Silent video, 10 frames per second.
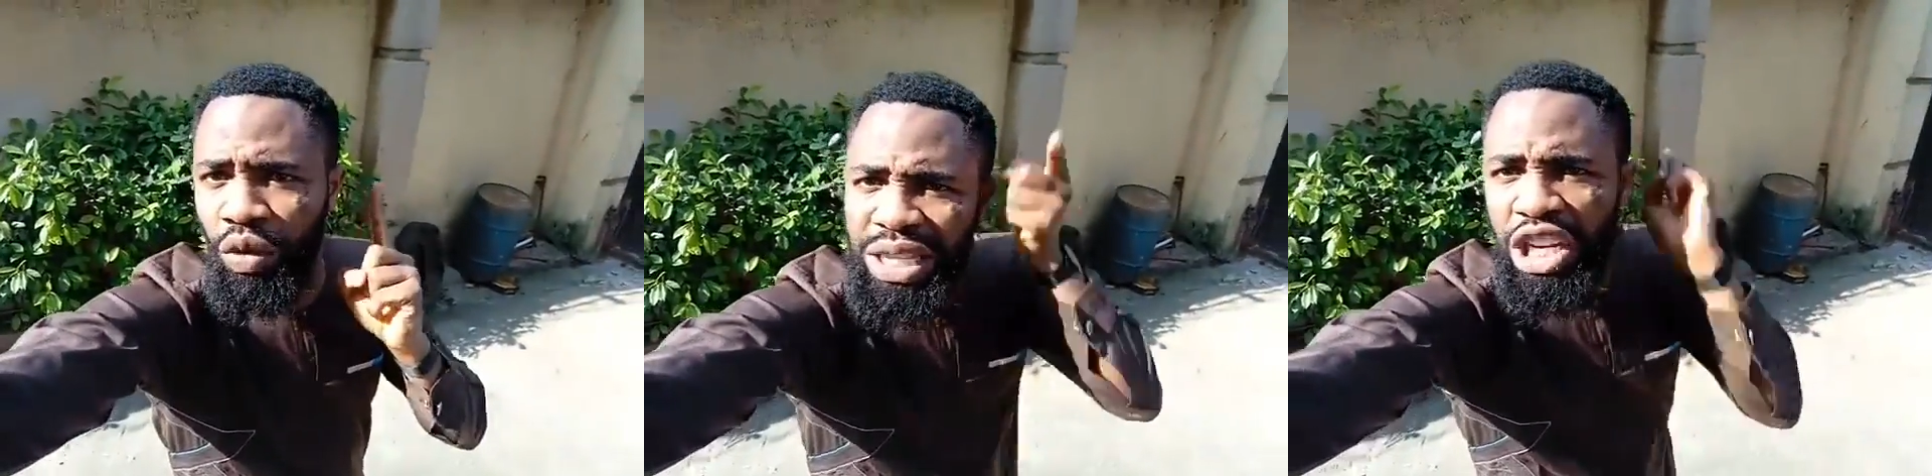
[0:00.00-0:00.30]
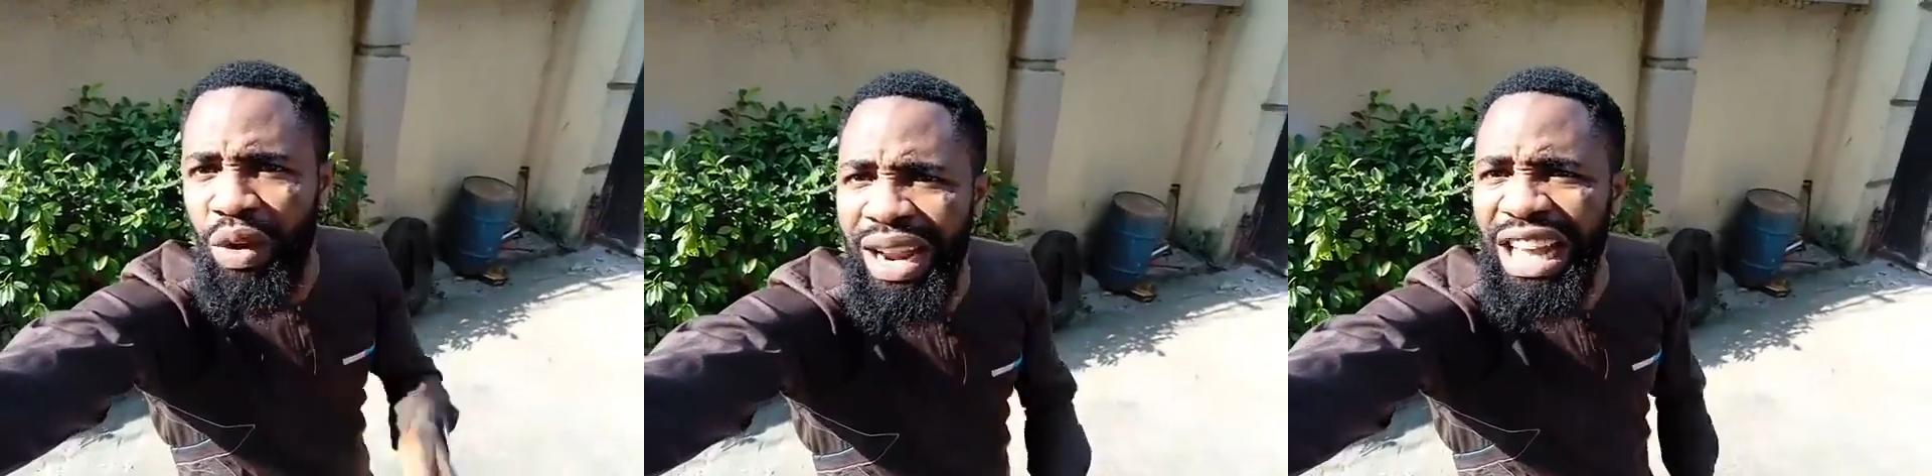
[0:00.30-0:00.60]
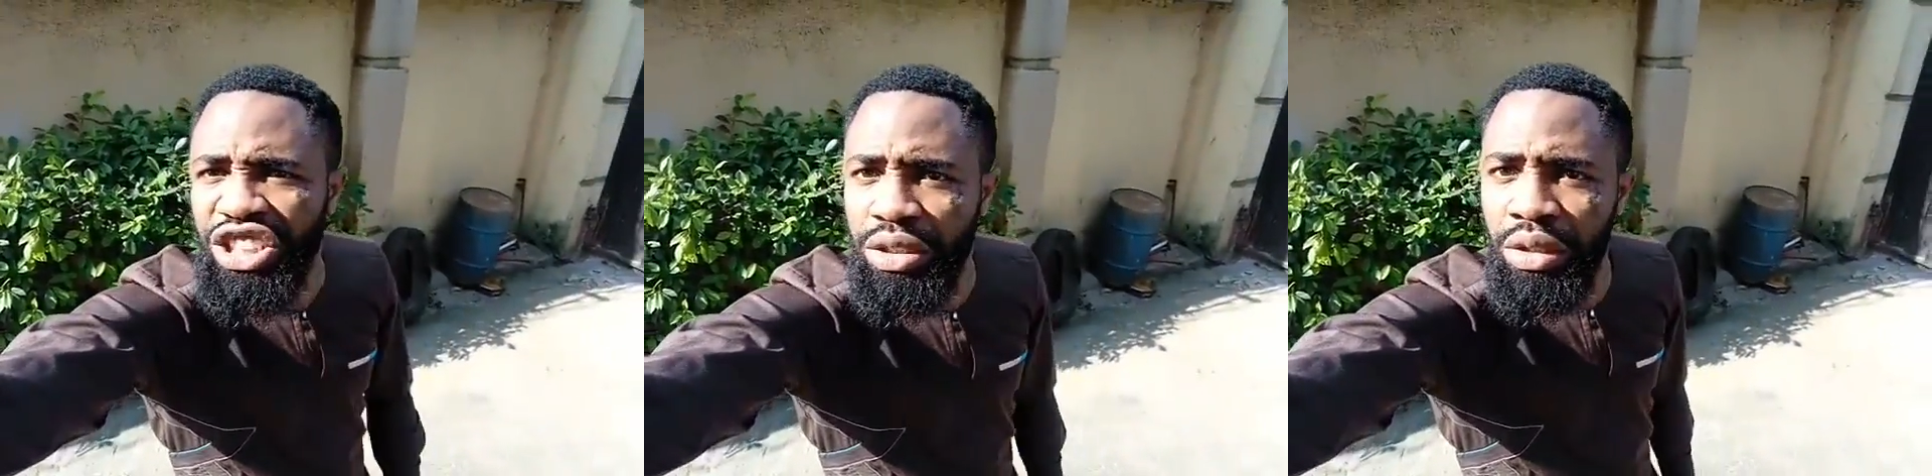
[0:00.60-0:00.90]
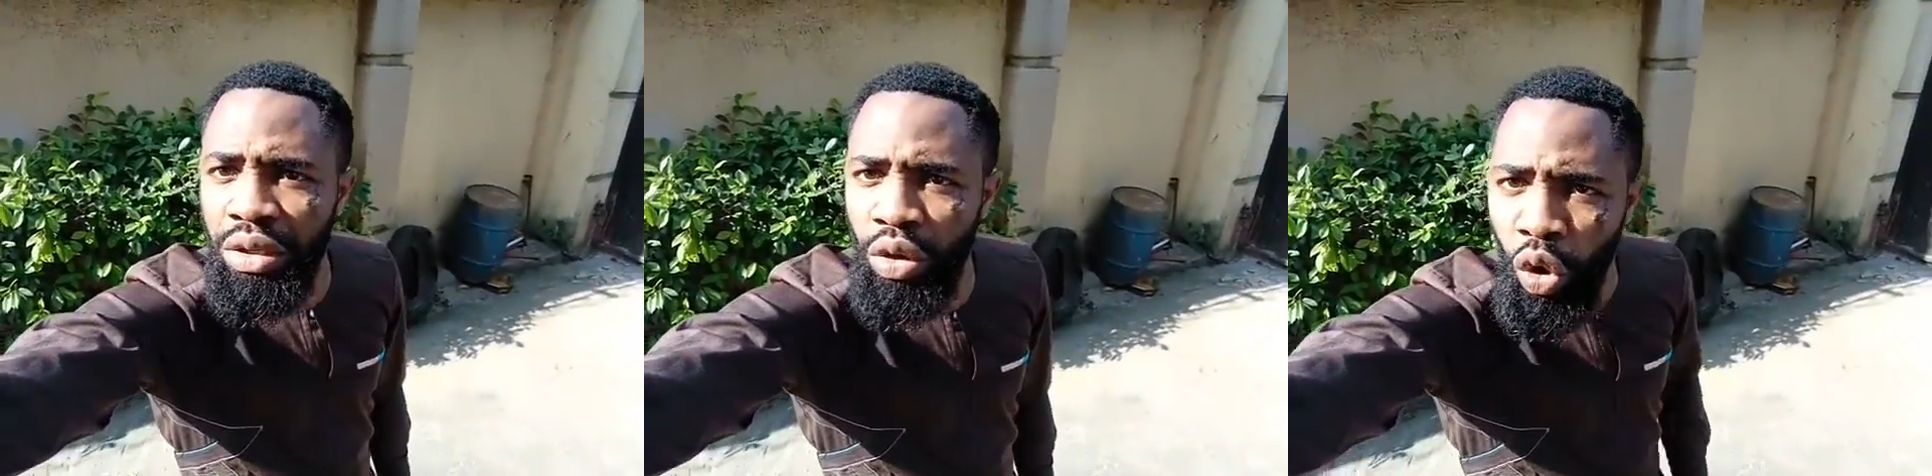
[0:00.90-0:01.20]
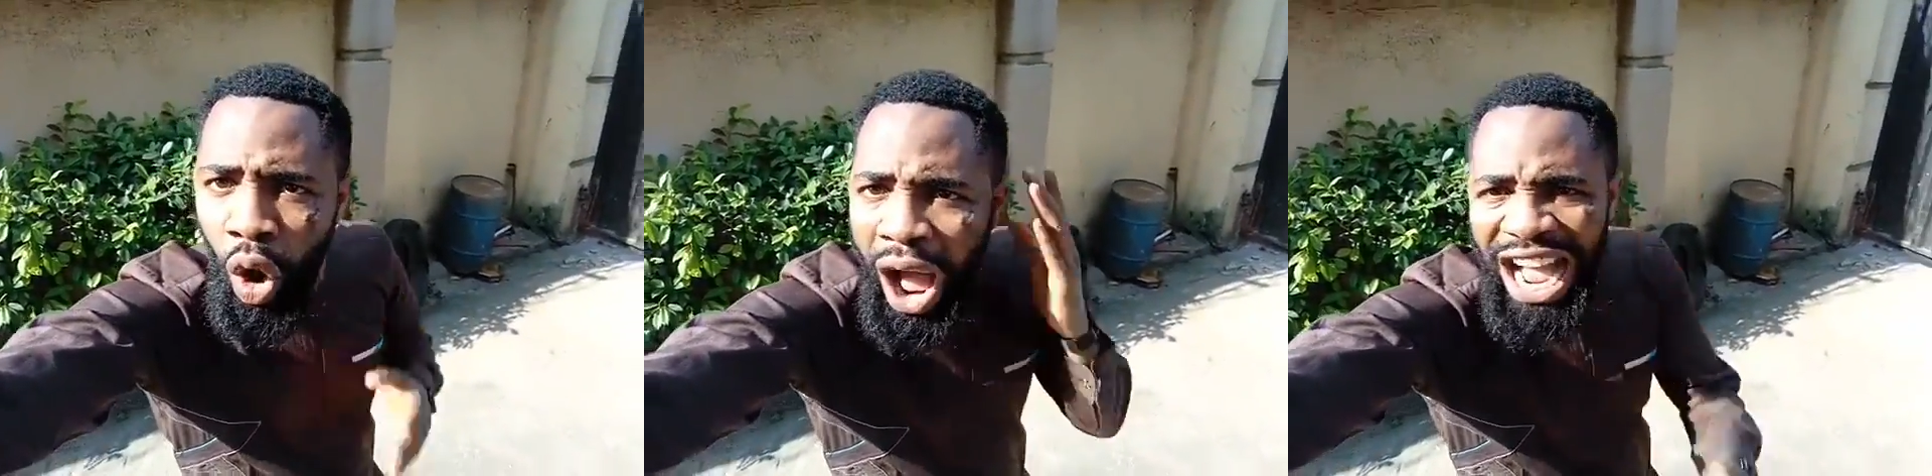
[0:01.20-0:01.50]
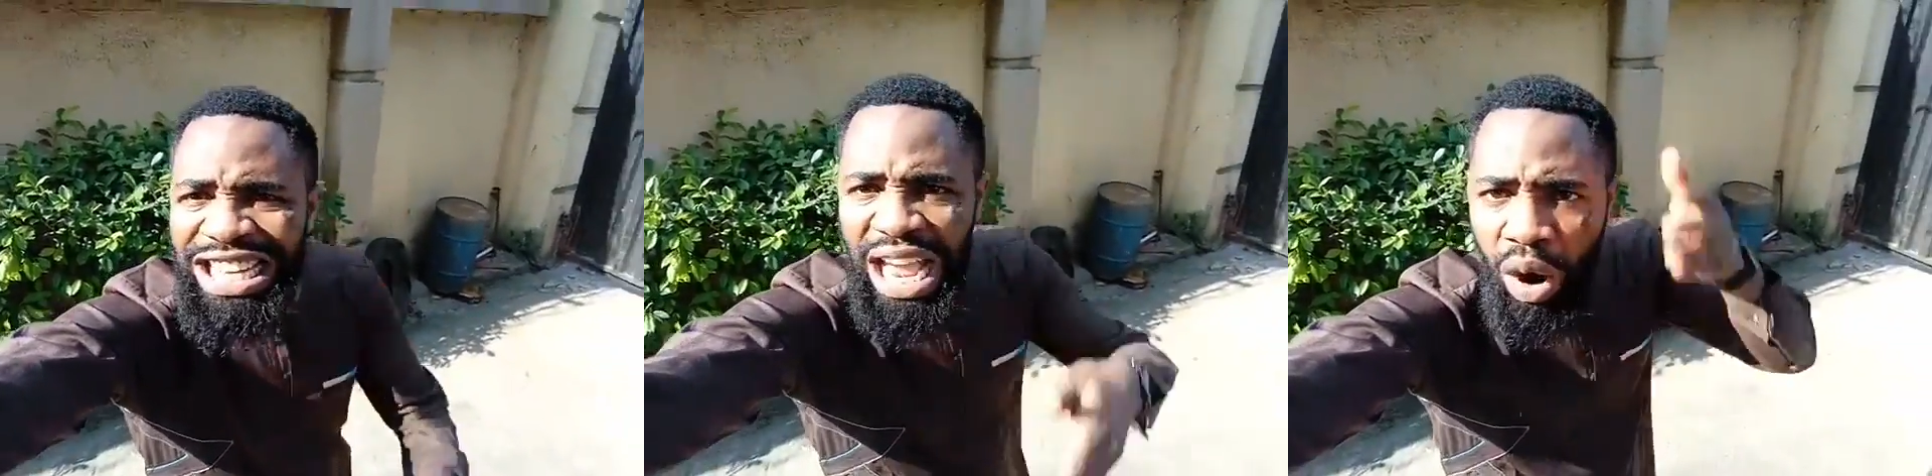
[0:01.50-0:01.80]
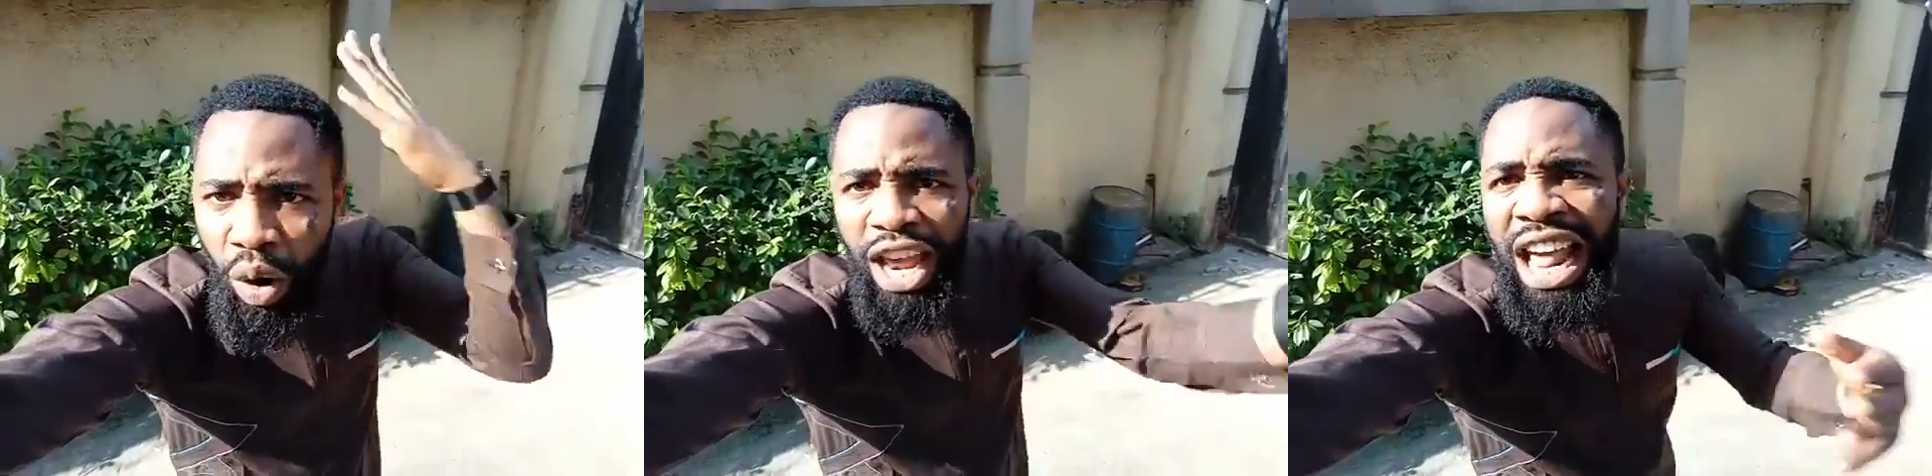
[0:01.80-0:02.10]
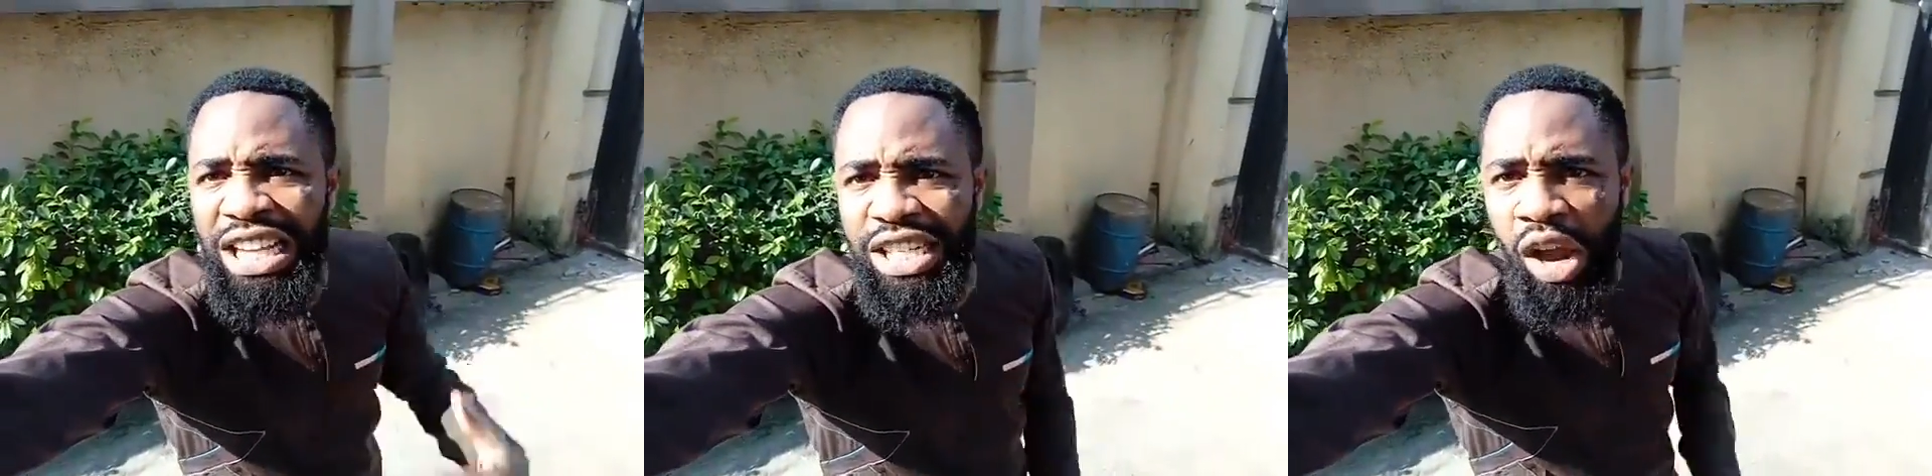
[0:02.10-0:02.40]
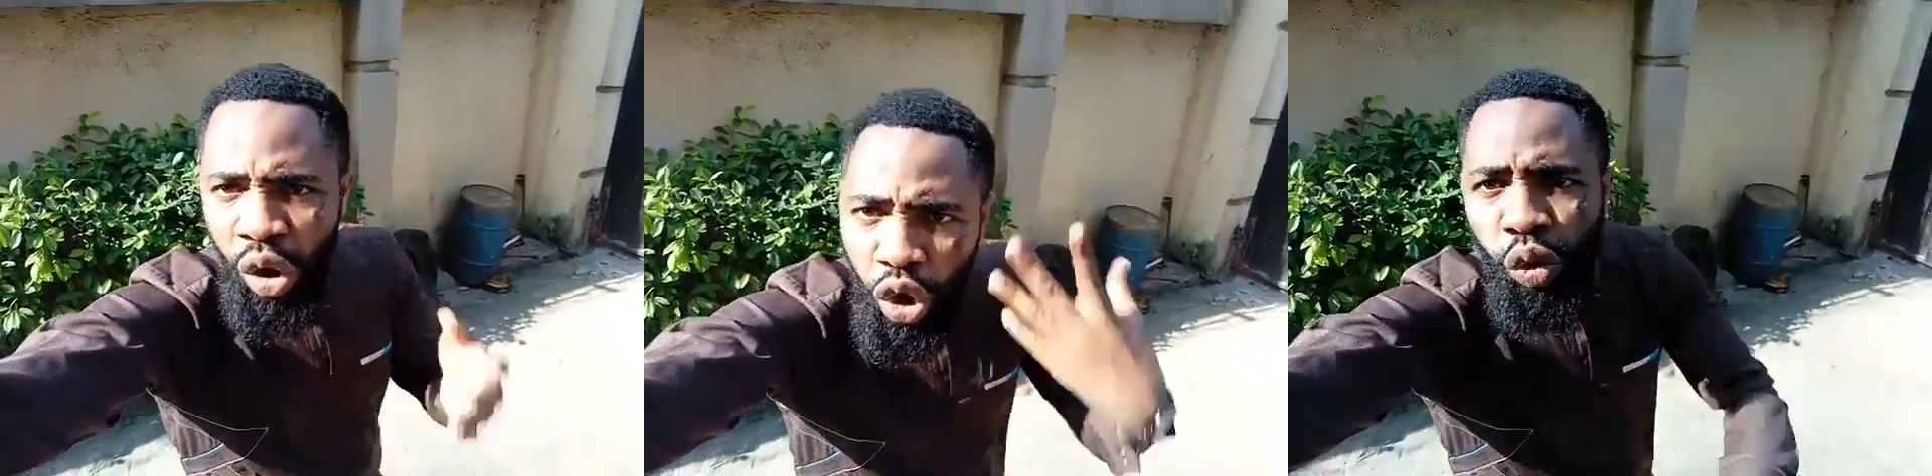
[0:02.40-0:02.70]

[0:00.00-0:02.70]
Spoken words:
What are you enlarging? Oh, I hear you enlarge. Oh,